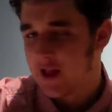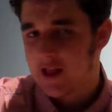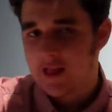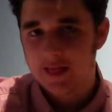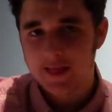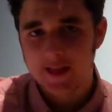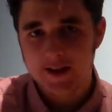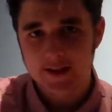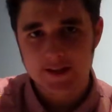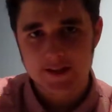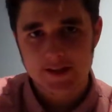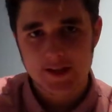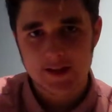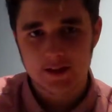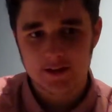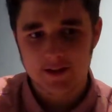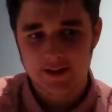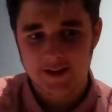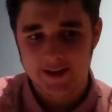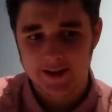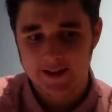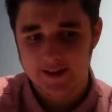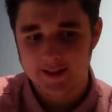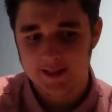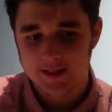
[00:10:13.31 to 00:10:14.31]
Let's Kill
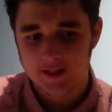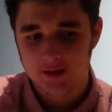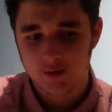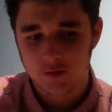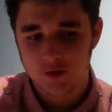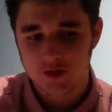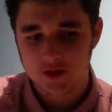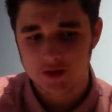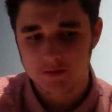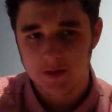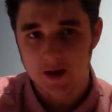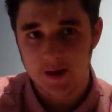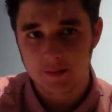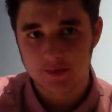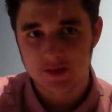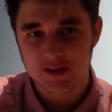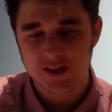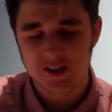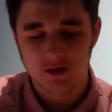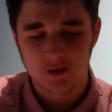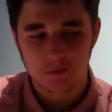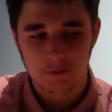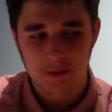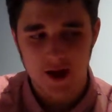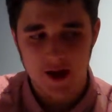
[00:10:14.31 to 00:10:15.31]
Hitler was
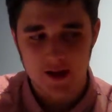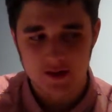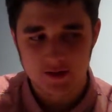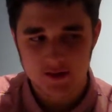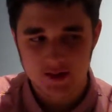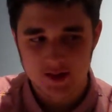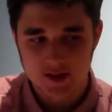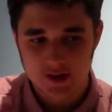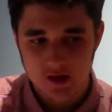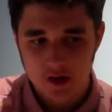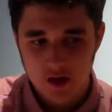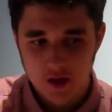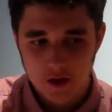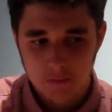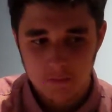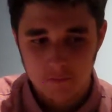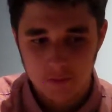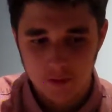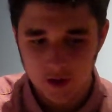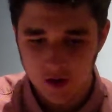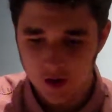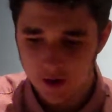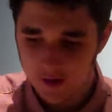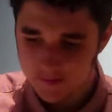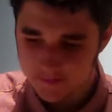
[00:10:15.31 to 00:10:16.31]
absolute pants.
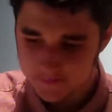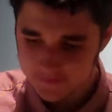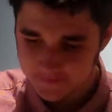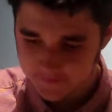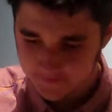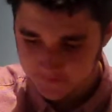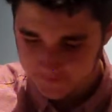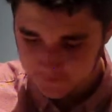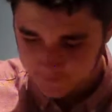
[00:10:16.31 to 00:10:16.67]
But,